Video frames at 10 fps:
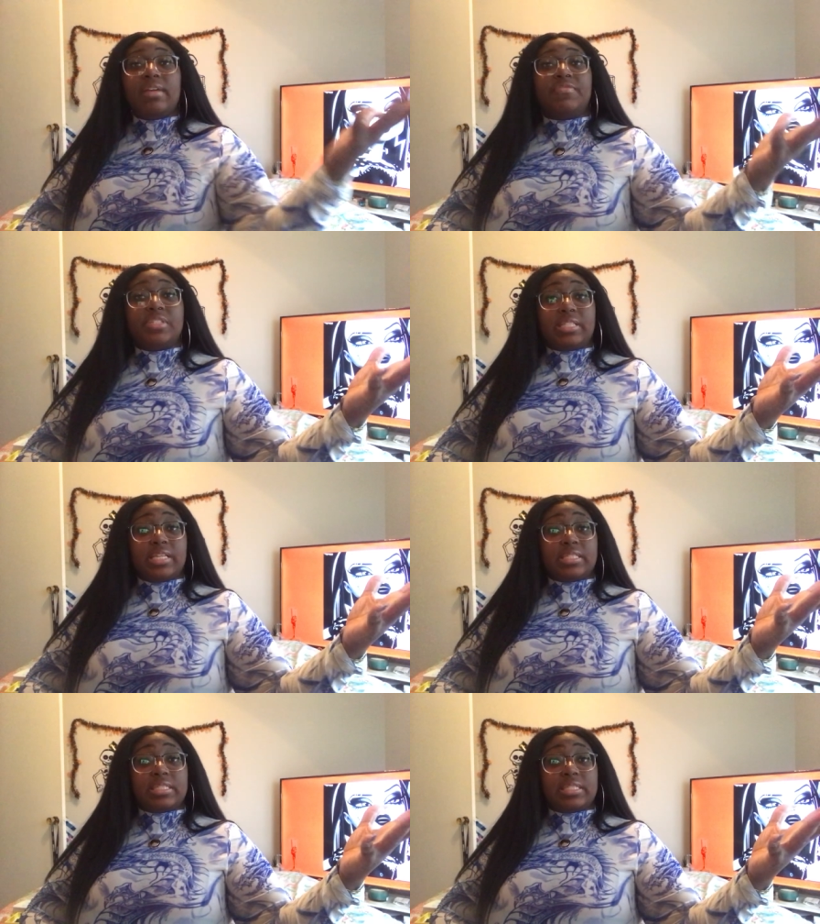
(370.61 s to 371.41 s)

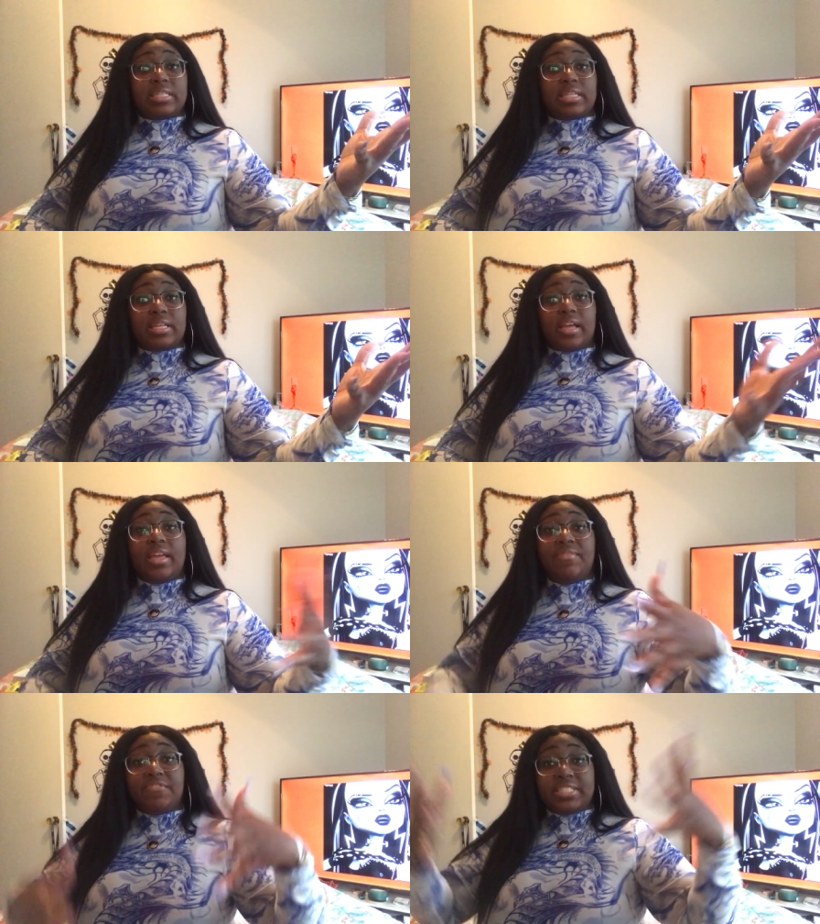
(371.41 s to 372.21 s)
emphasis.
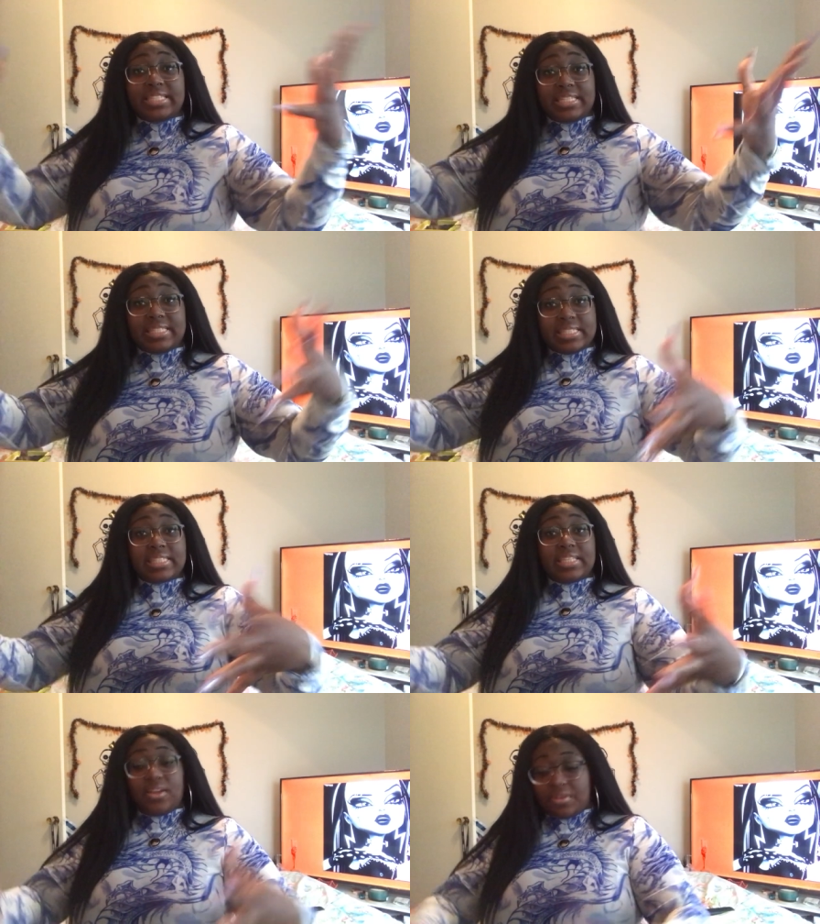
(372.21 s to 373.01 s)
Emphasis
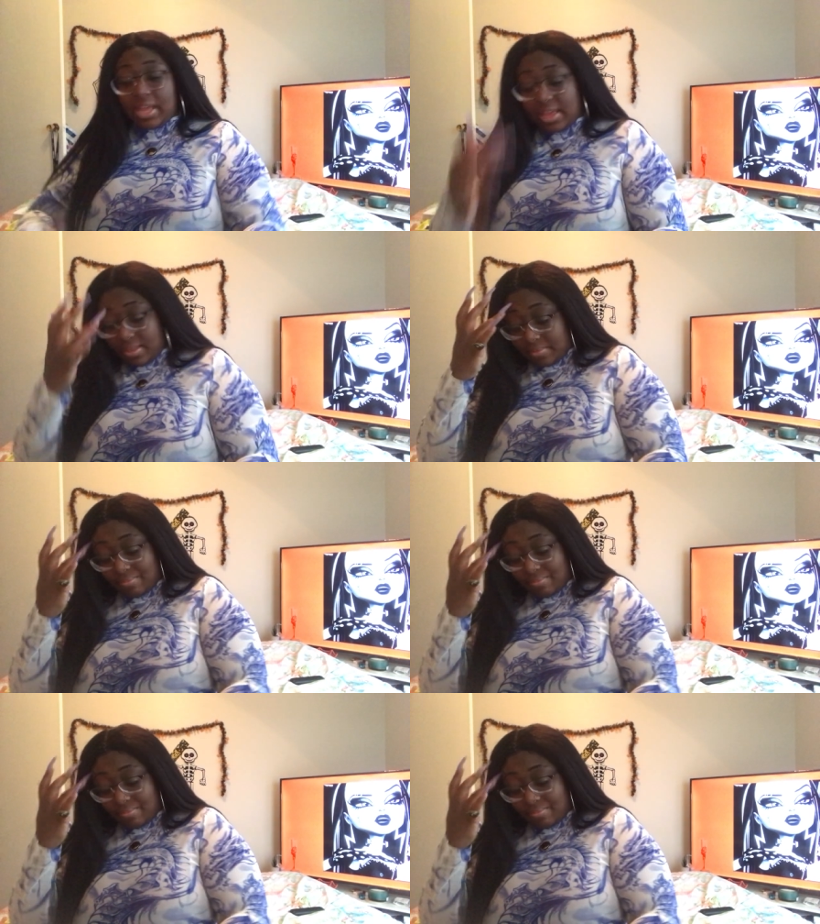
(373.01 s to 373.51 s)
Okay?